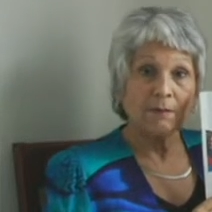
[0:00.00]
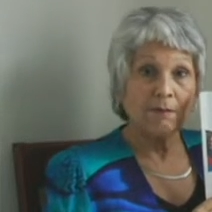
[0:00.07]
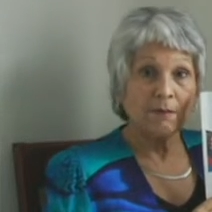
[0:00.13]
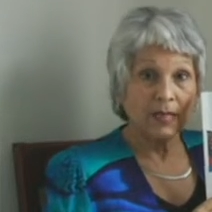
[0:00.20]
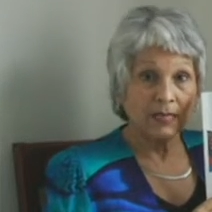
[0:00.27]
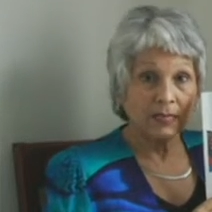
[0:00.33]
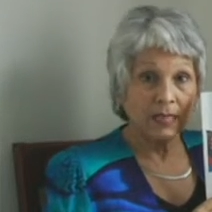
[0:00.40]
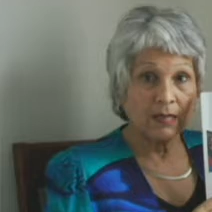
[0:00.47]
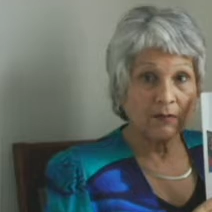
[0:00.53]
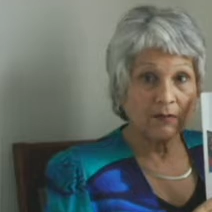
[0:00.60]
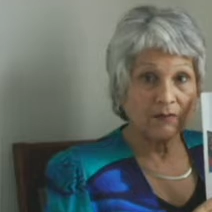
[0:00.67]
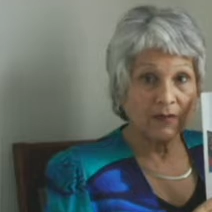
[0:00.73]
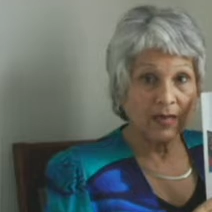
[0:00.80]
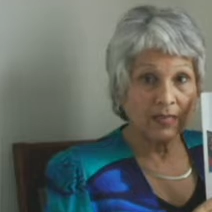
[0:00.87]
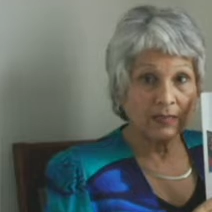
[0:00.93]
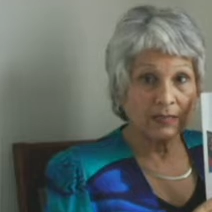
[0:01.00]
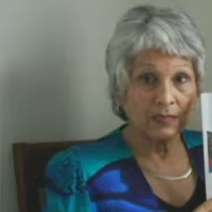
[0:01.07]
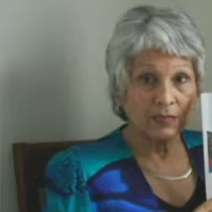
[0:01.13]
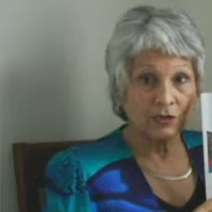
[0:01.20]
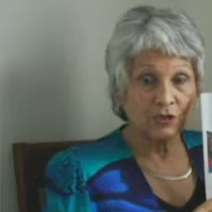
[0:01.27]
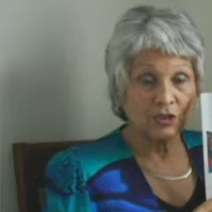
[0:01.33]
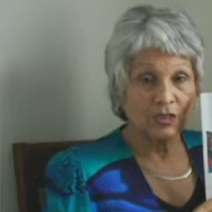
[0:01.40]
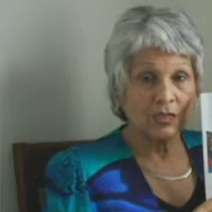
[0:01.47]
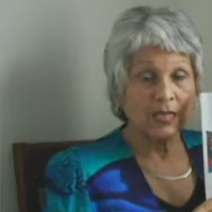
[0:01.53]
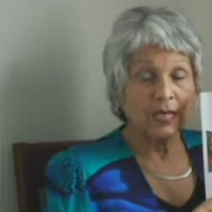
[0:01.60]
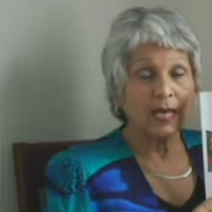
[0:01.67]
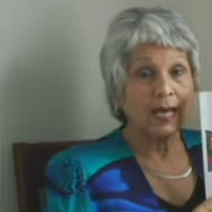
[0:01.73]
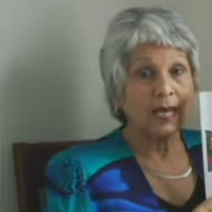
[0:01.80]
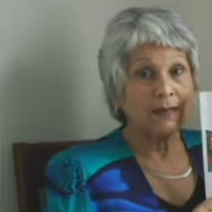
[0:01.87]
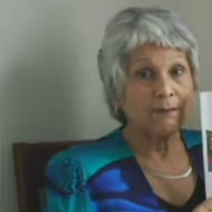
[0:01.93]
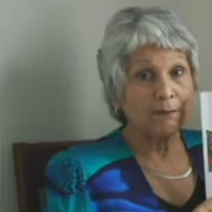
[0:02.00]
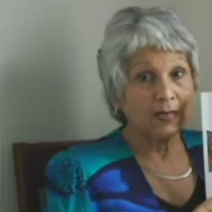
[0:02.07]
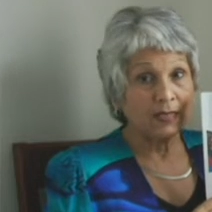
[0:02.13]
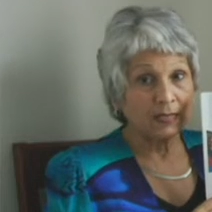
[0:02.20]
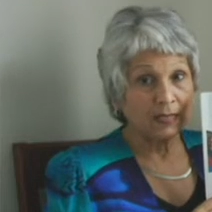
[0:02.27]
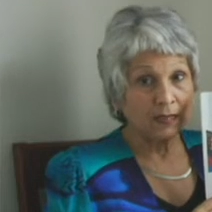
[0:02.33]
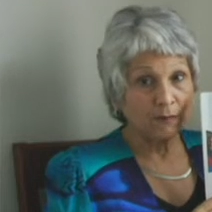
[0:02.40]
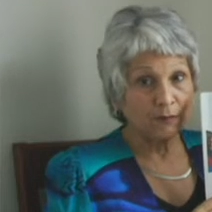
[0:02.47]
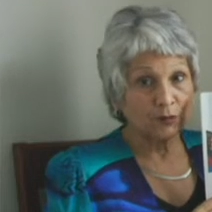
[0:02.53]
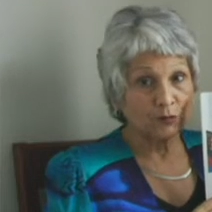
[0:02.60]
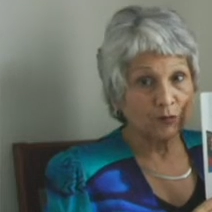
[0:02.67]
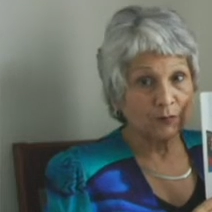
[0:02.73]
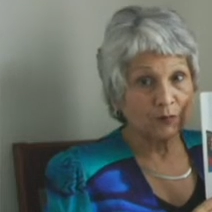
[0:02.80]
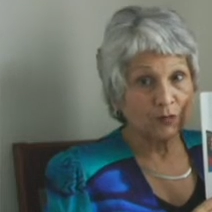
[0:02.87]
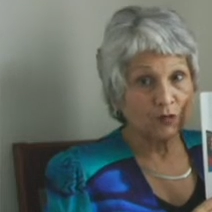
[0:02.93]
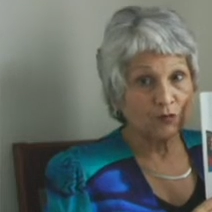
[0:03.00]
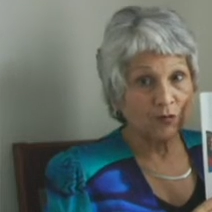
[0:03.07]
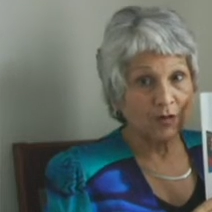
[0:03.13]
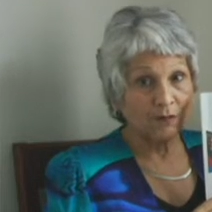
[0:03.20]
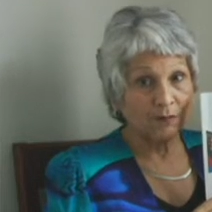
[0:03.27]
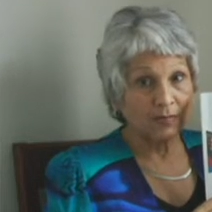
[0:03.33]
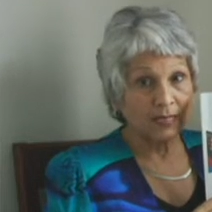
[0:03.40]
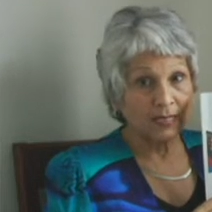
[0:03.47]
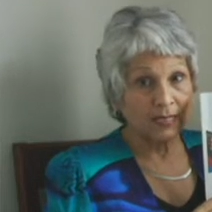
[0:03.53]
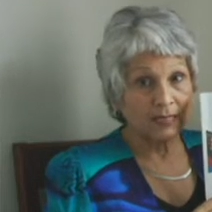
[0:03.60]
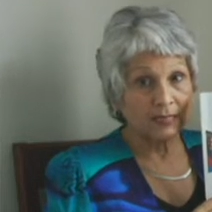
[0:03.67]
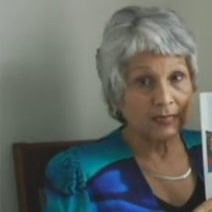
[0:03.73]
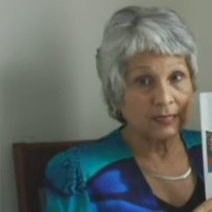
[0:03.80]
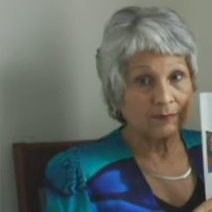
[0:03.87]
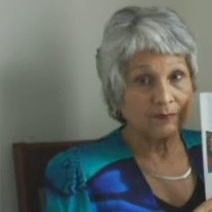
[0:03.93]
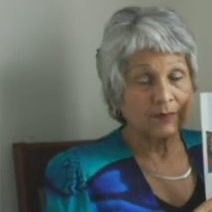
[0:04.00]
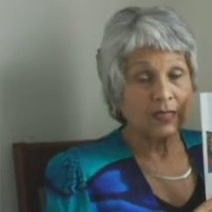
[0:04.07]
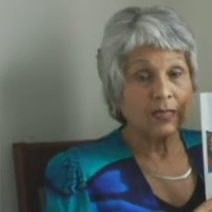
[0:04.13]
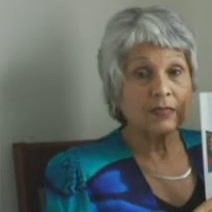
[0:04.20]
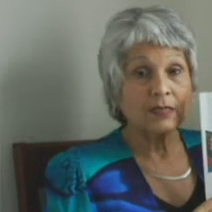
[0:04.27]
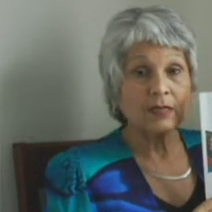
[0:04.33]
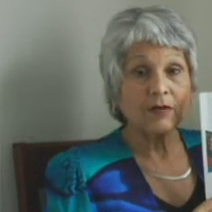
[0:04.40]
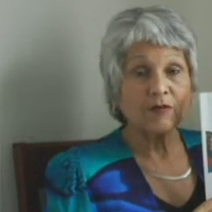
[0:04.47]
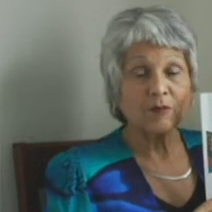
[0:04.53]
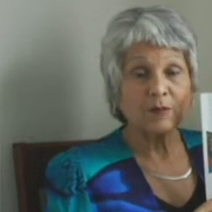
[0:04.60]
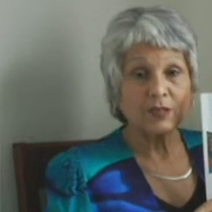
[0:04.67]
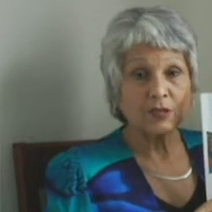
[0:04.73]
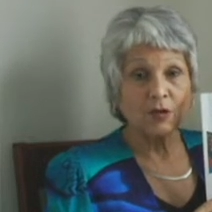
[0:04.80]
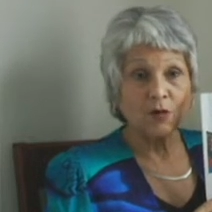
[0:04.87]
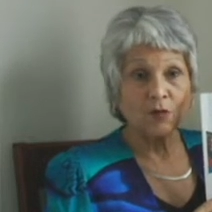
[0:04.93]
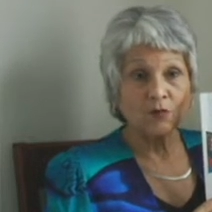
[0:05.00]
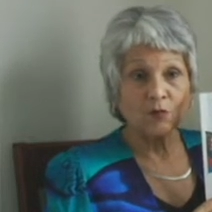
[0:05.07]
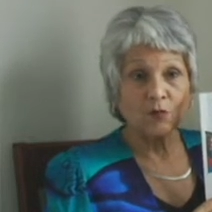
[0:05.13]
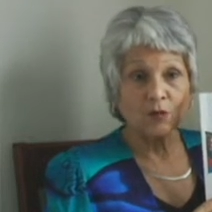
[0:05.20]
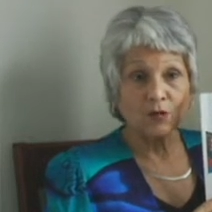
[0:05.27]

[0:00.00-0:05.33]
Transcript: Medicare Advantage, and Medicare prescription drug plans in the government's own